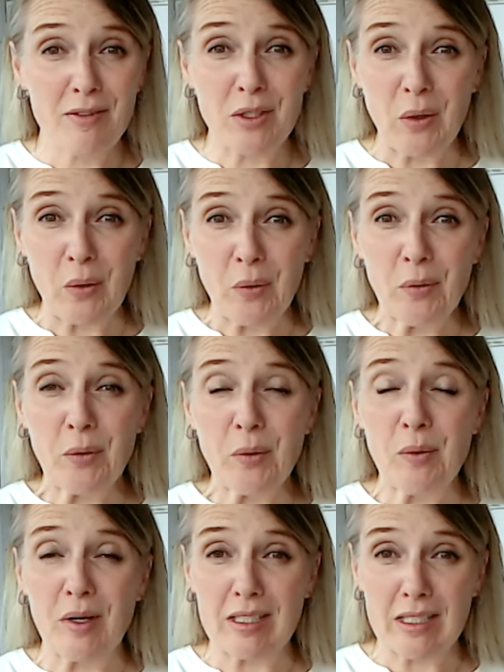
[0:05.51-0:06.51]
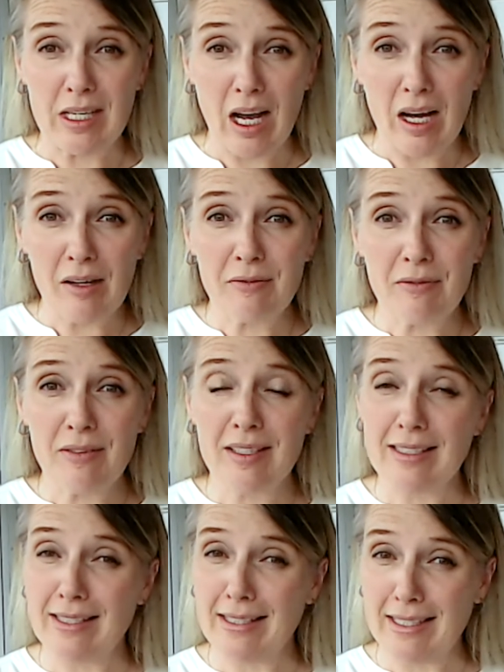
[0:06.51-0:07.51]
to go through tough,
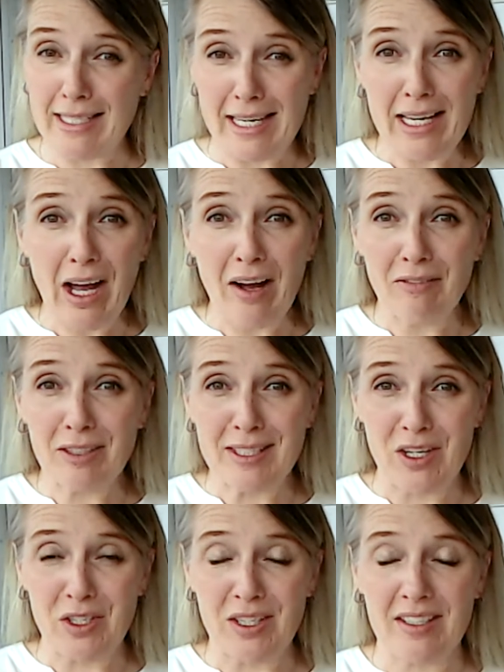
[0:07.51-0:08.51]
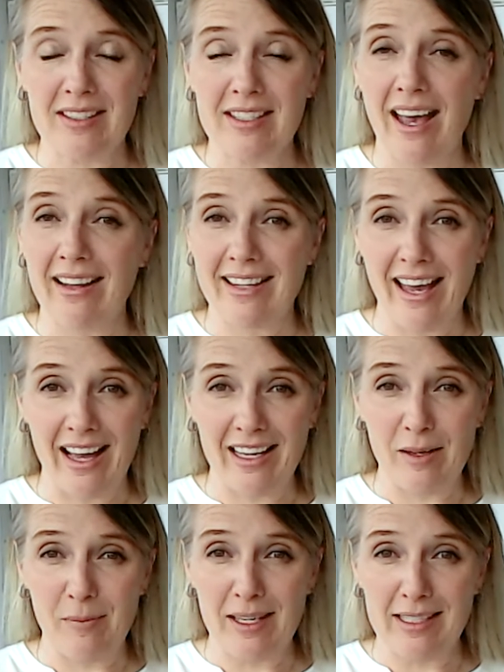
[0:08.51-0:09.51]
sticky conversations at the
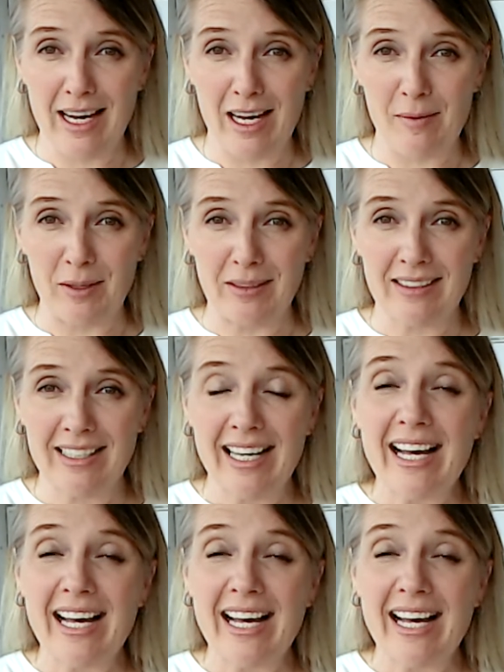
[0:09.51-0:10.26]
IEP table.